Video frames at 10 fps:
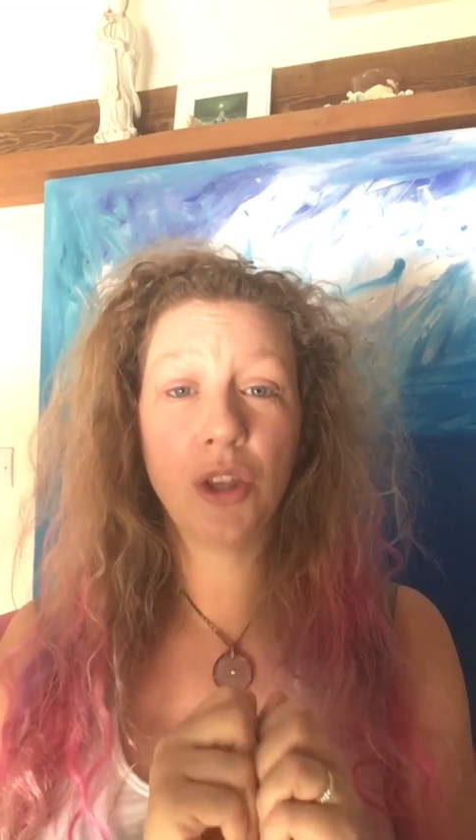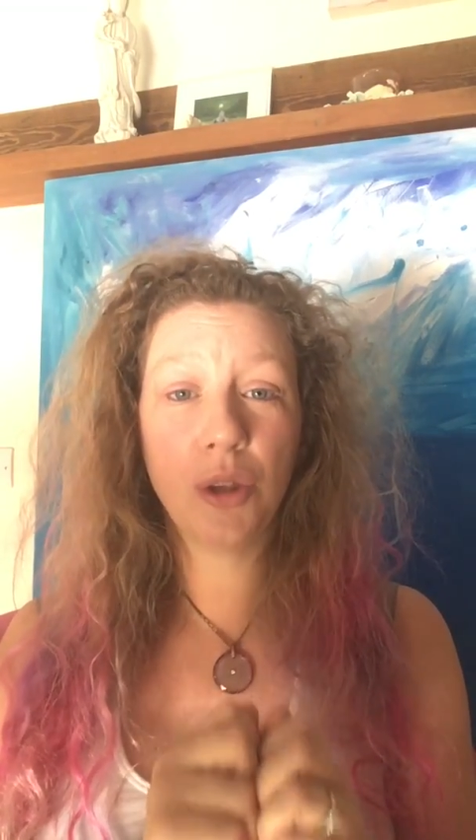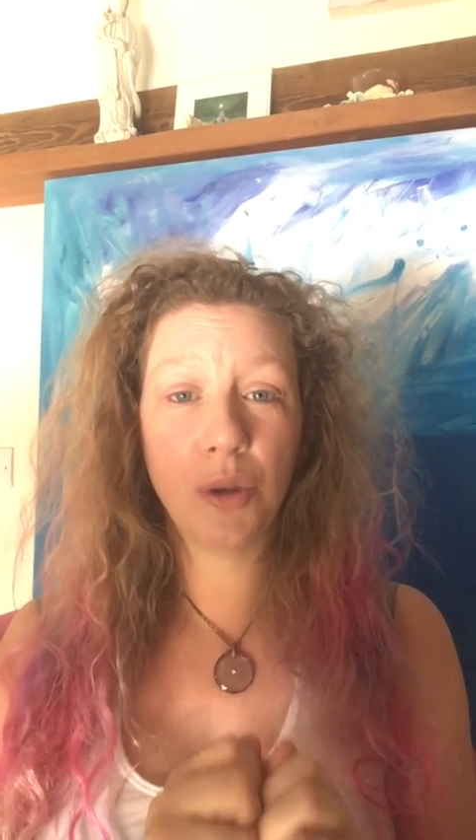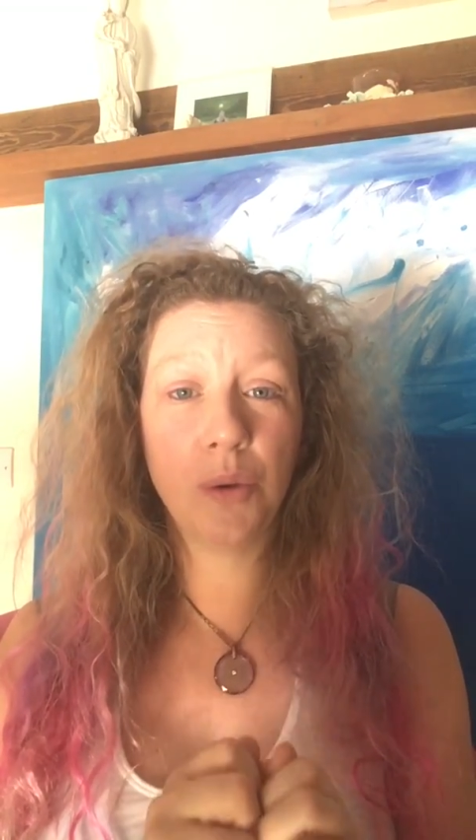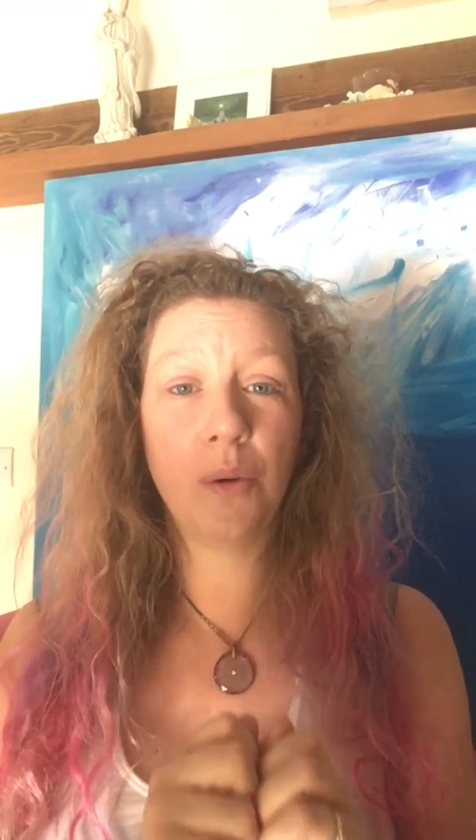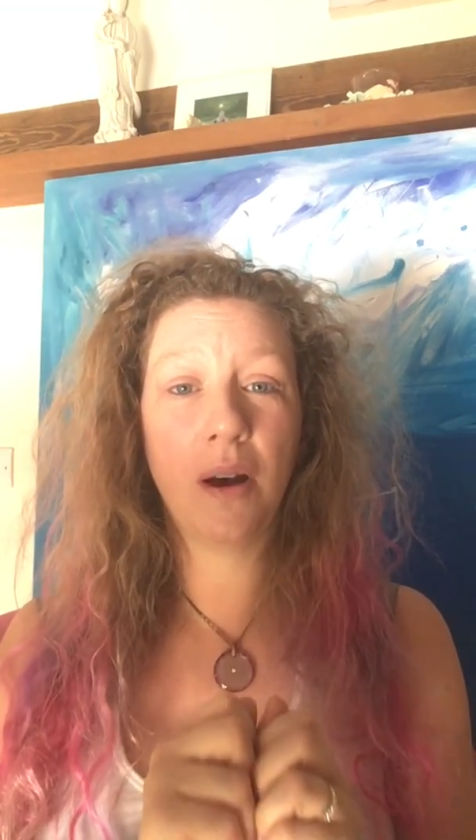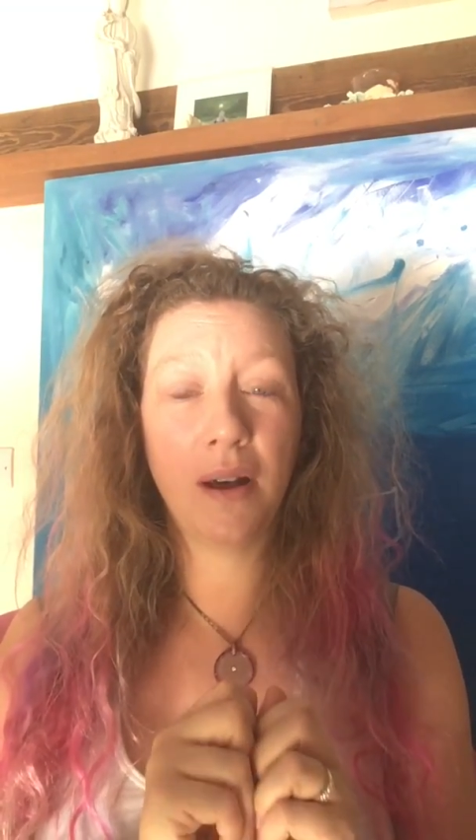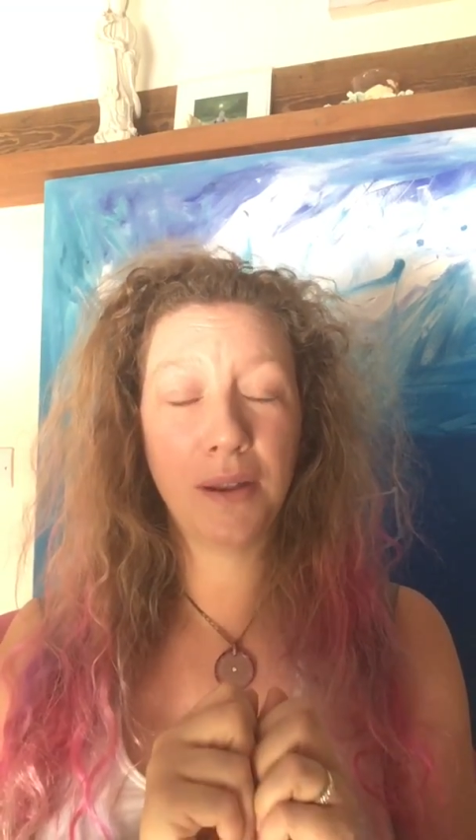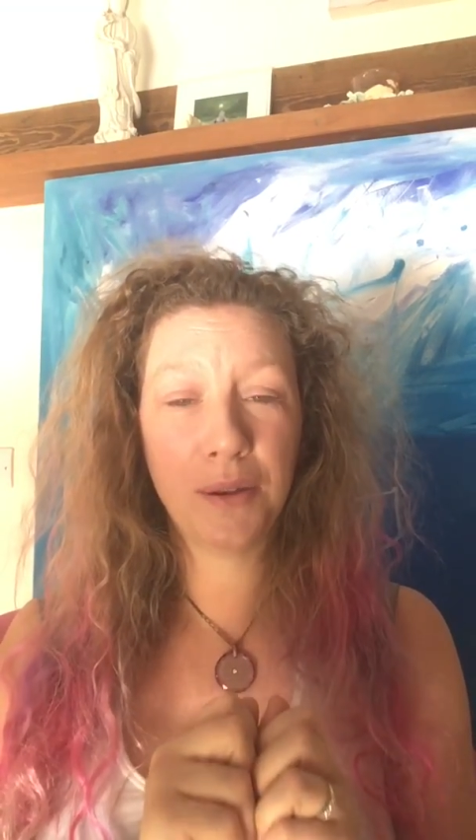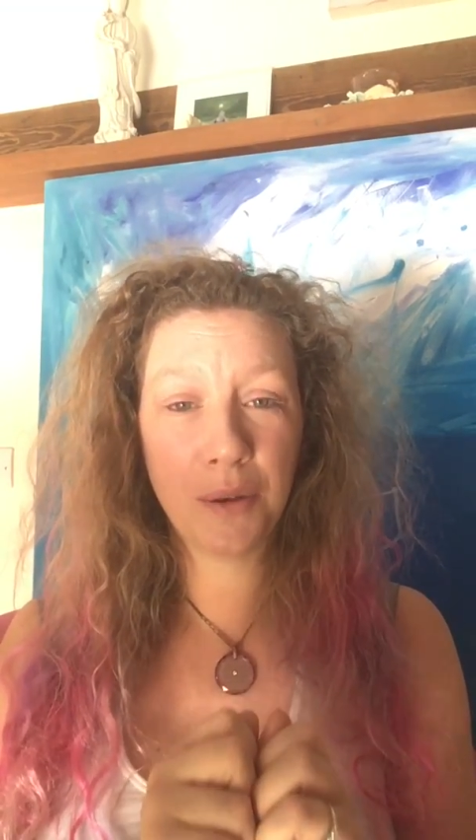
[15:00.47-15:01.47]
You
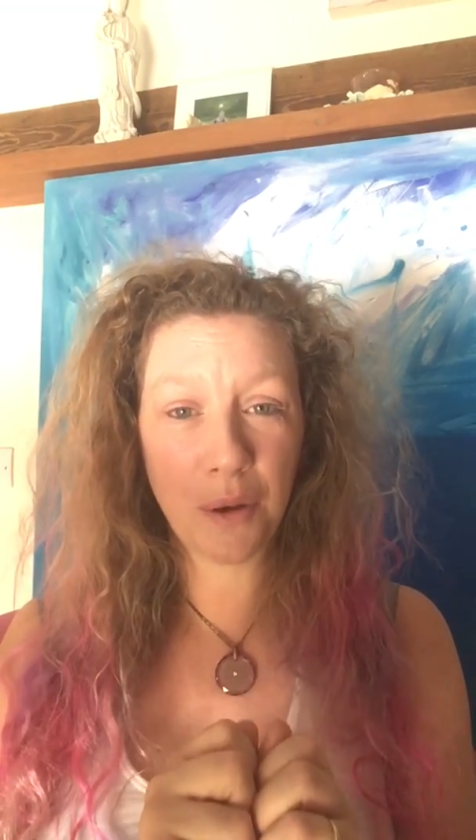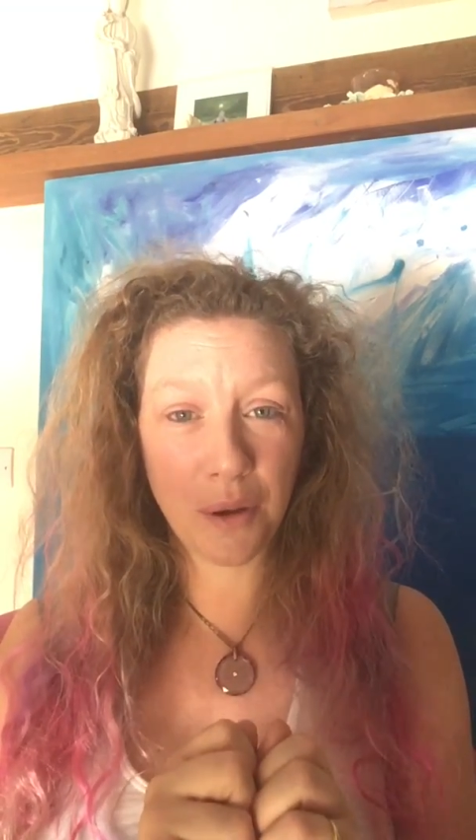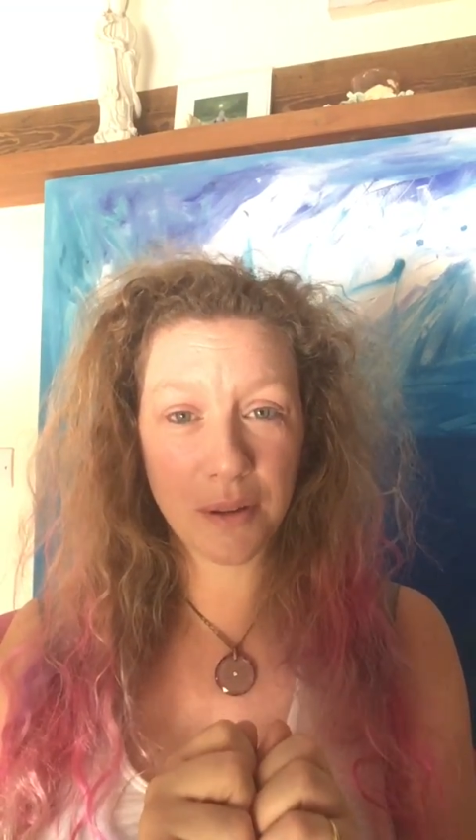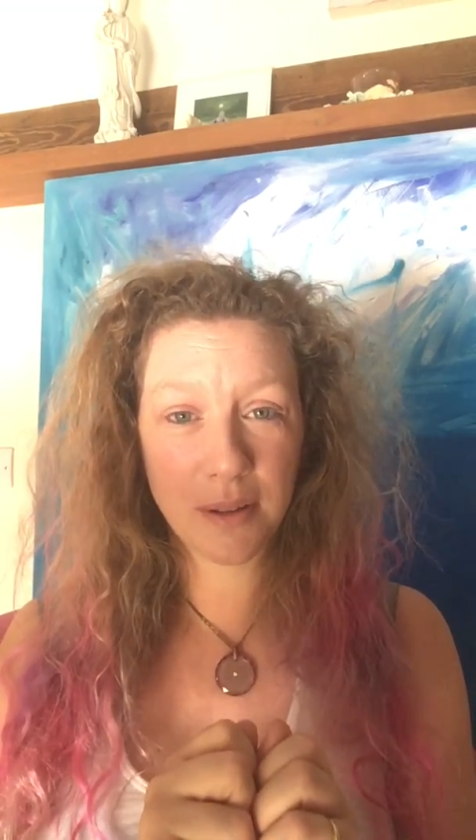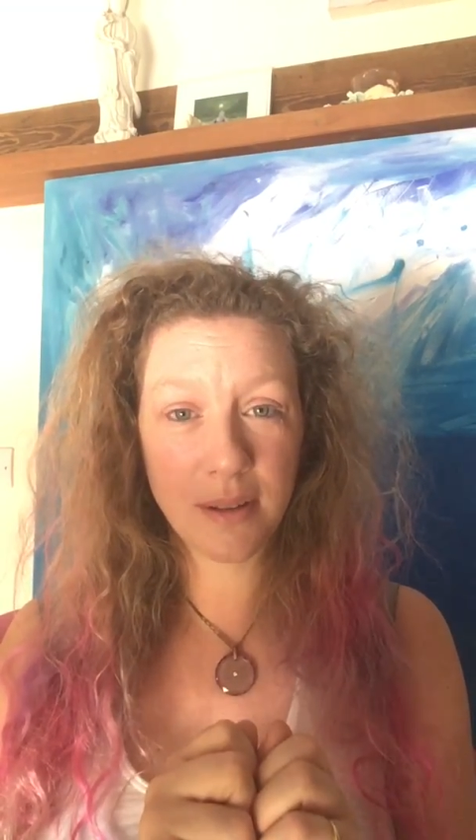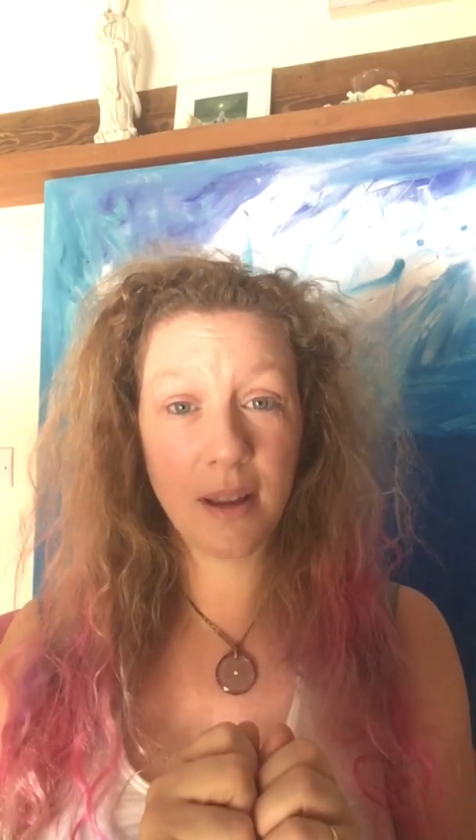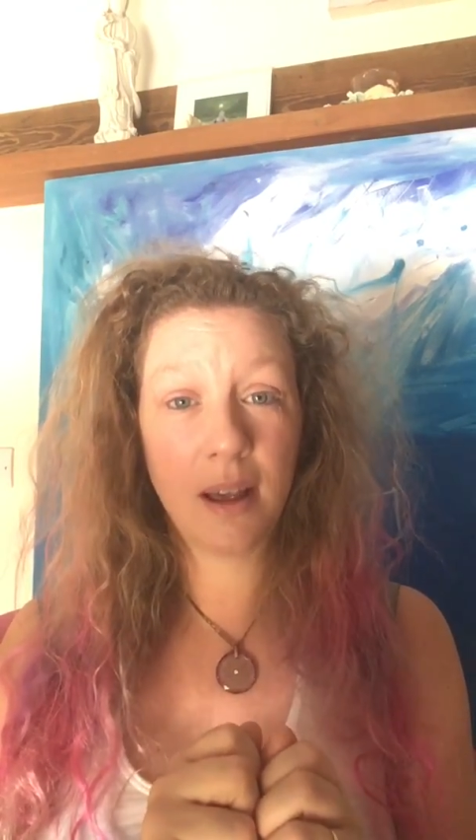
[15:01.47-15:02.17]
are not